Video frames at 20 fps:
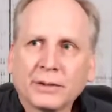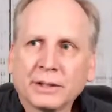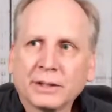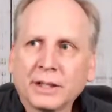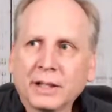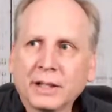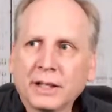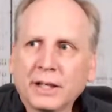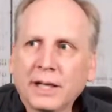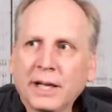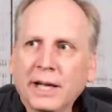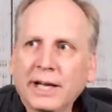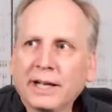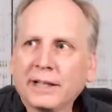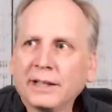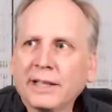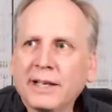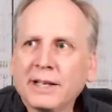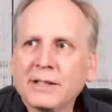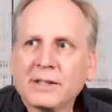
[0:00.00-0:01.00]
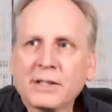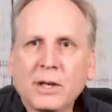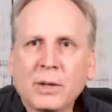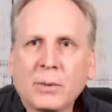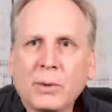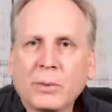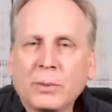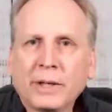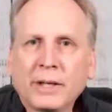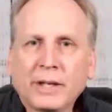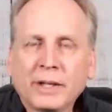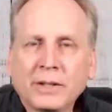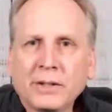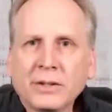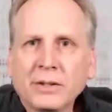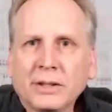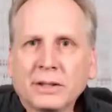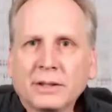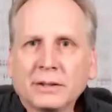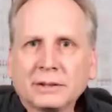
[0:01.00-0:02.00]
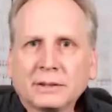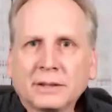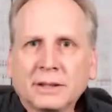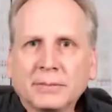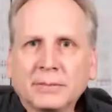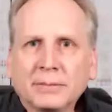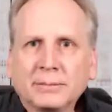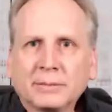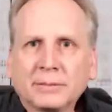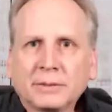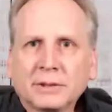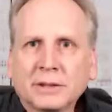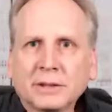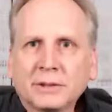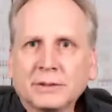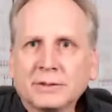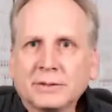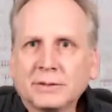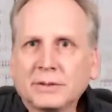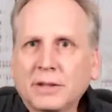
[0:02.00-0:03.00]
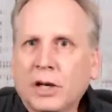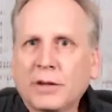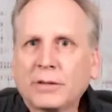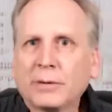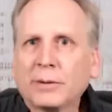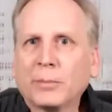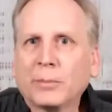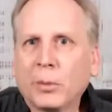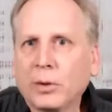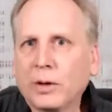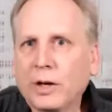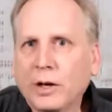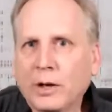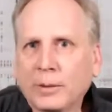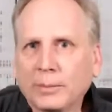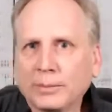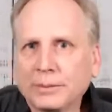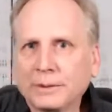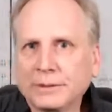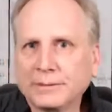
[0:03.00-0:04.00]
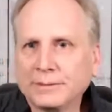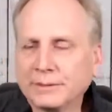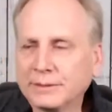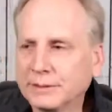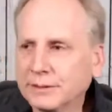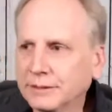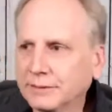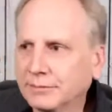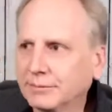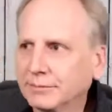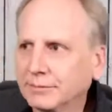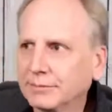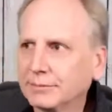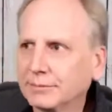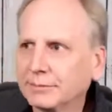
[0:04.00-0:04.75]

And let us know what we can do to offer more help and